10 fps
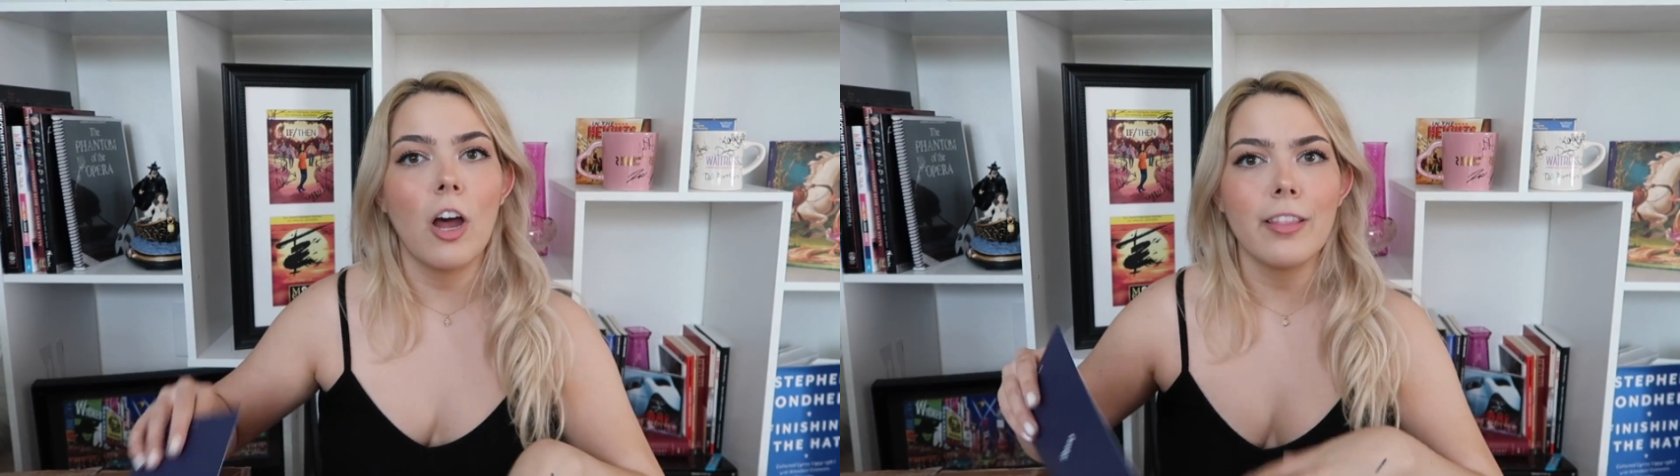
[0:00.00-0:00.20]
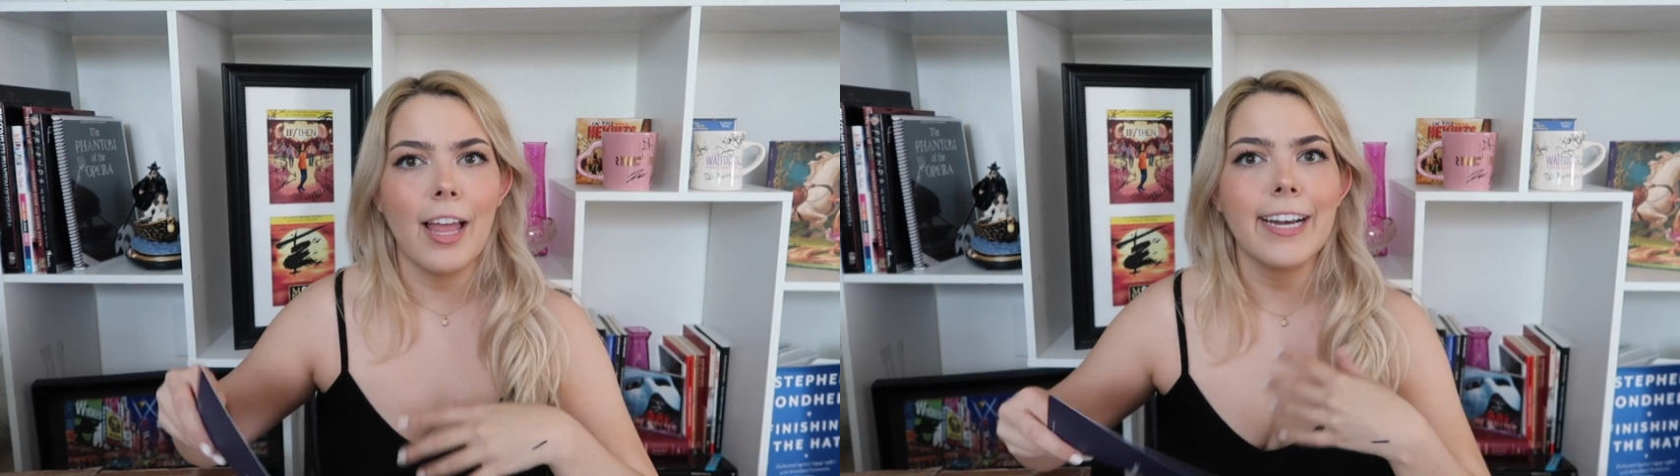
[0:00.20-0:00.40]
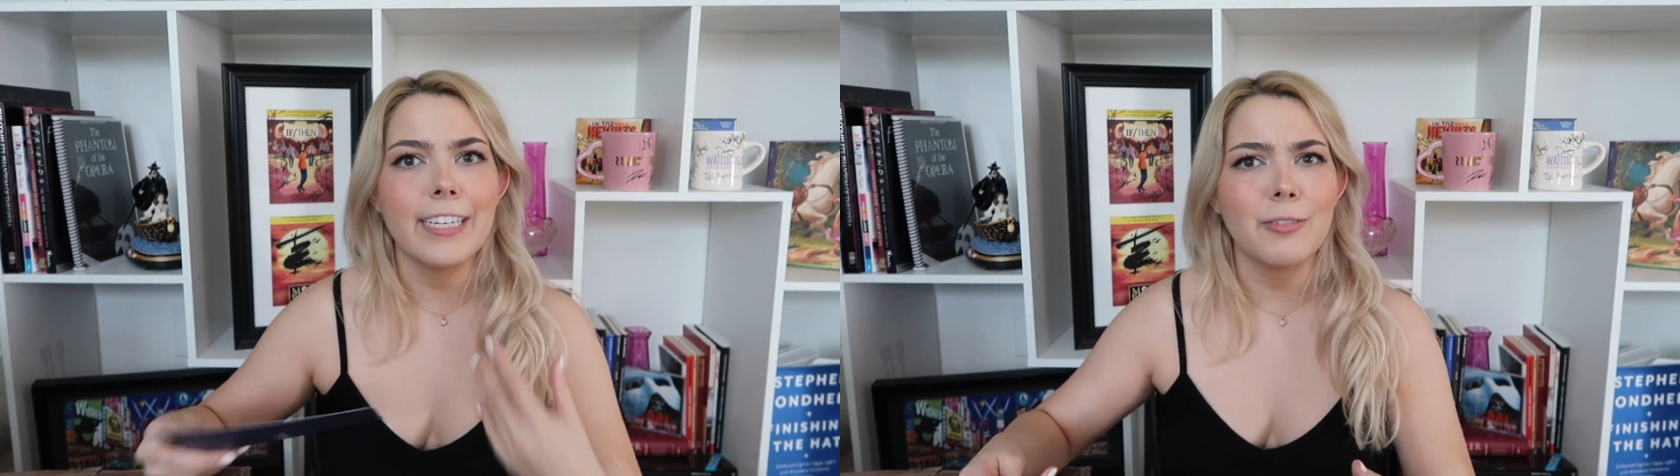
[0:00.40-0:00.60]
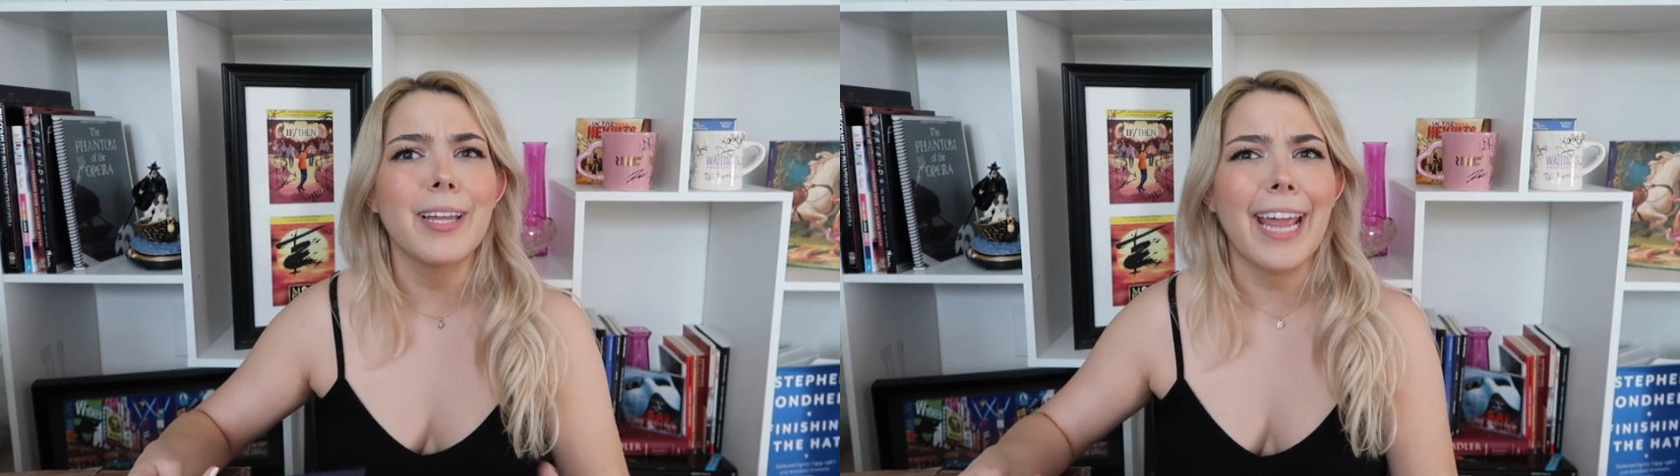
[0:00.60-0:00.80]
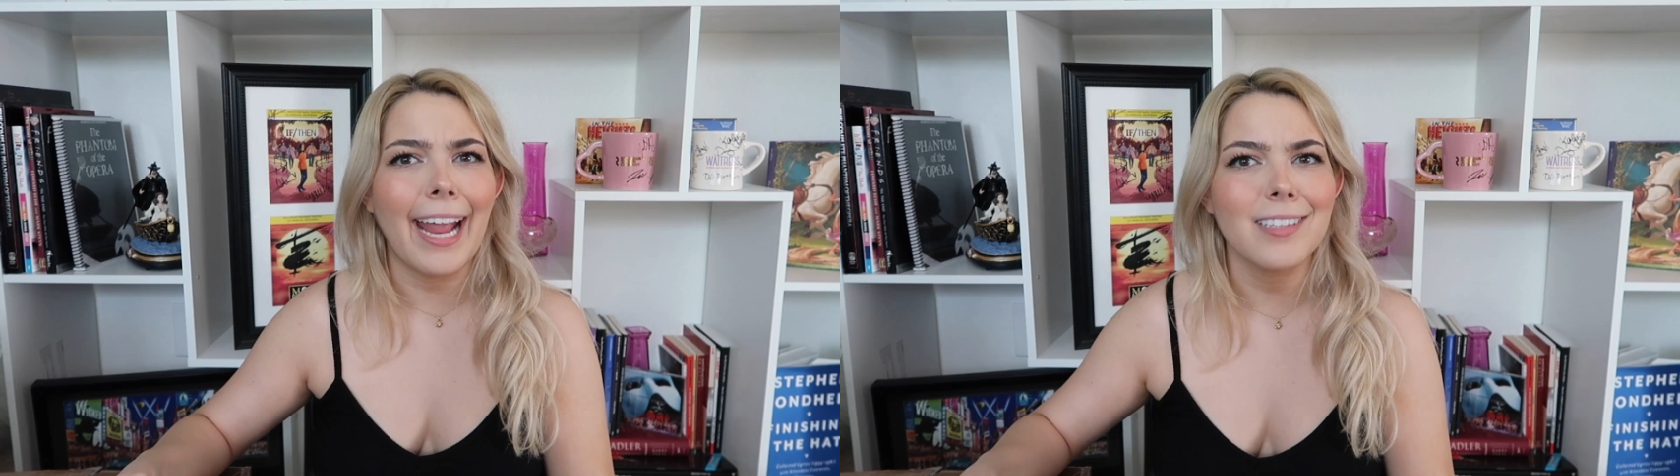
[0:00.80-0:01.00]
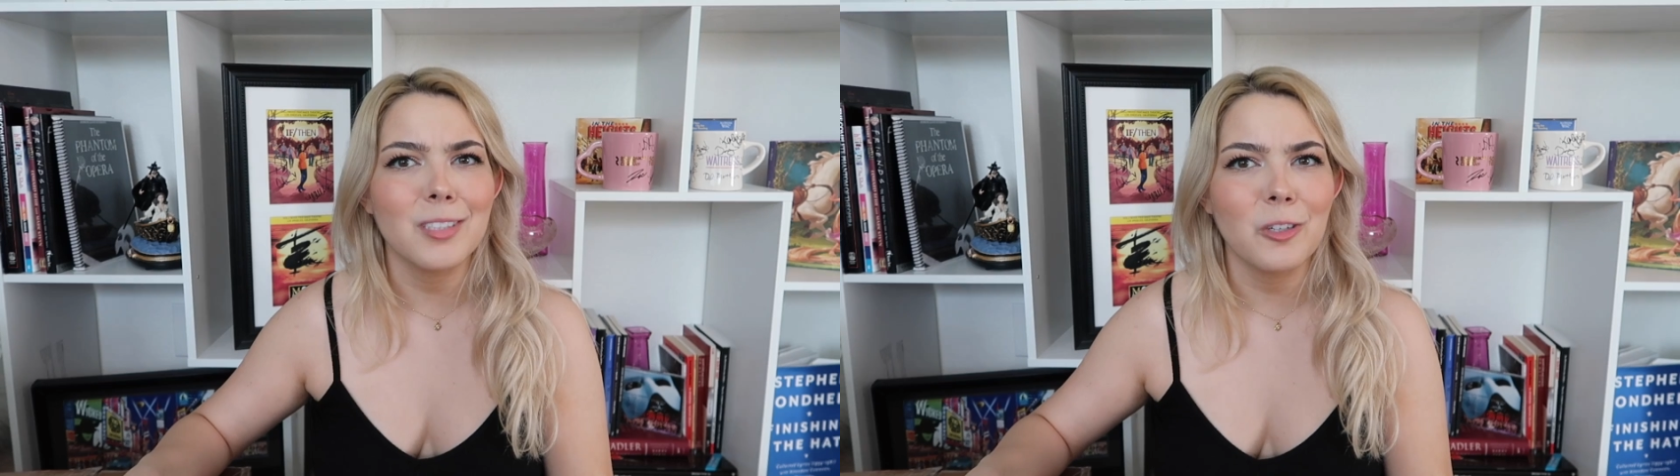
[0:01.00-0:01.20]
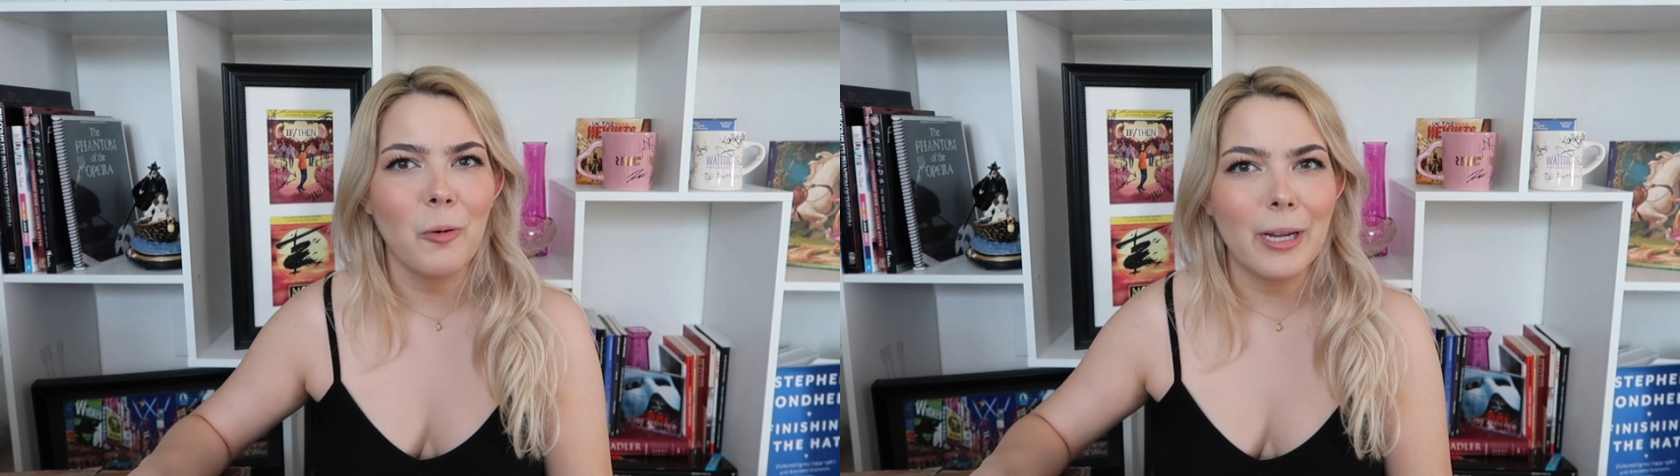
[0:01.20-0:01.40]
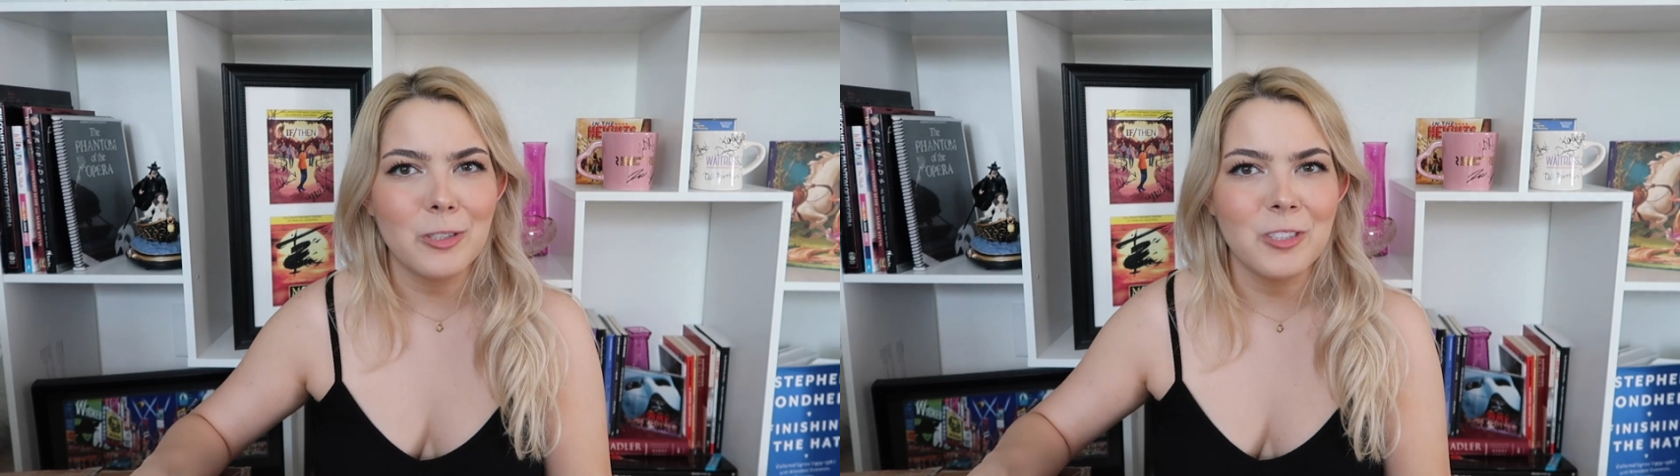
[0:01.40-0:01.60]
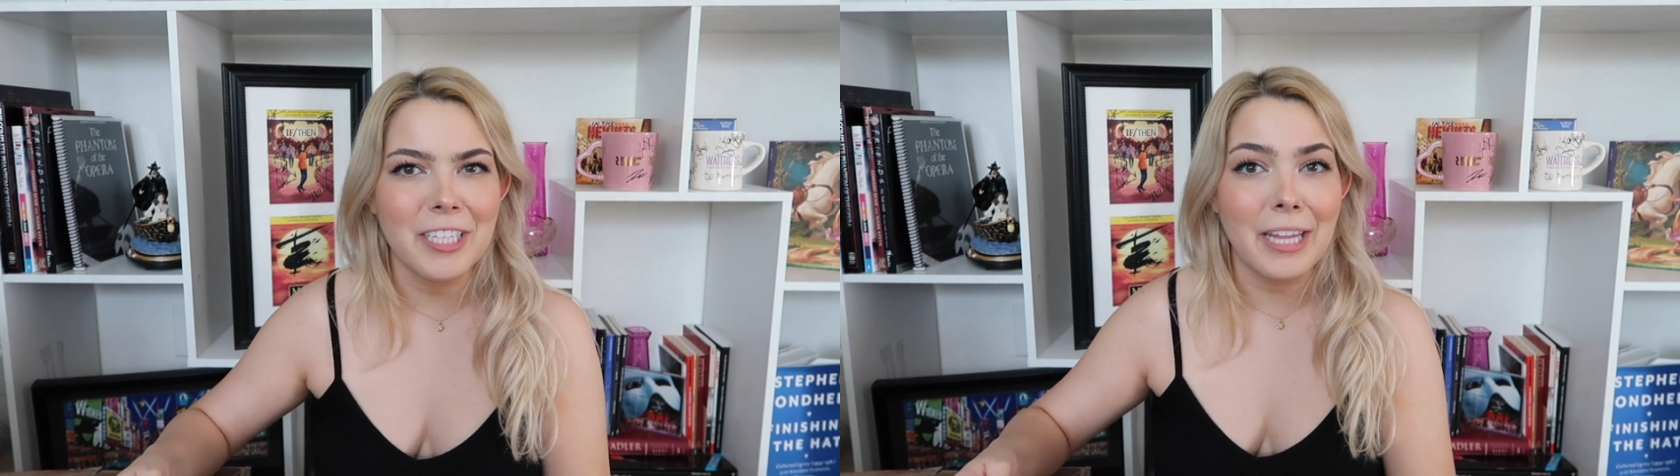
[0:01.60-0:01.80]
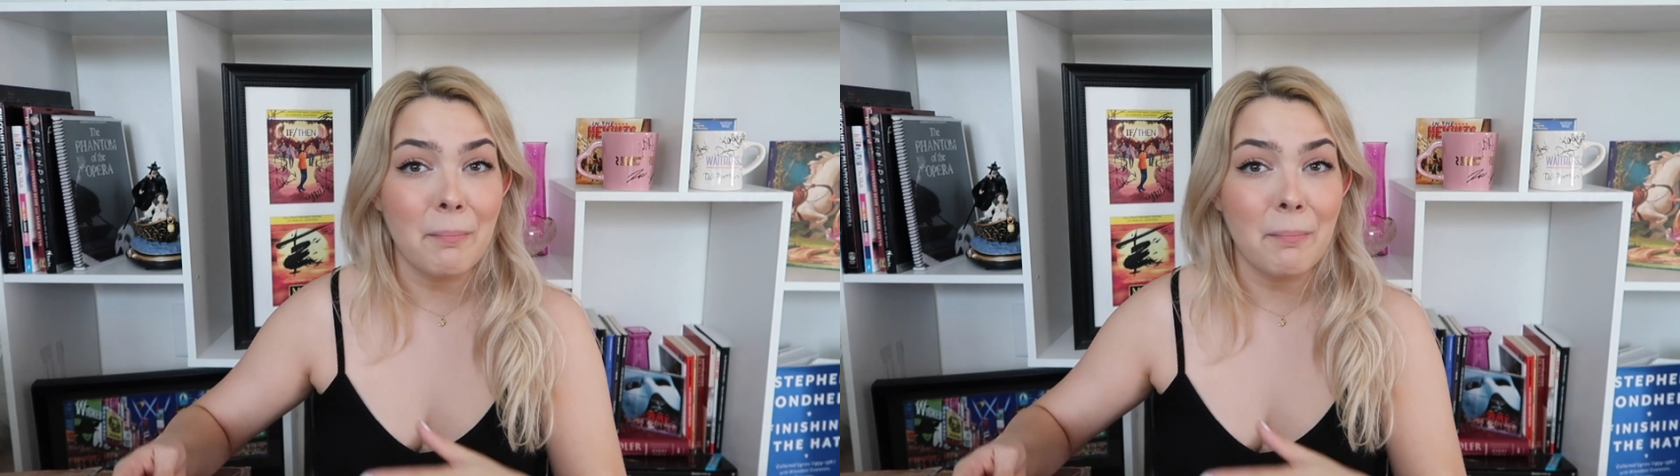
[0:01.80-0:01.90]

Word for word: online and you like answer questions and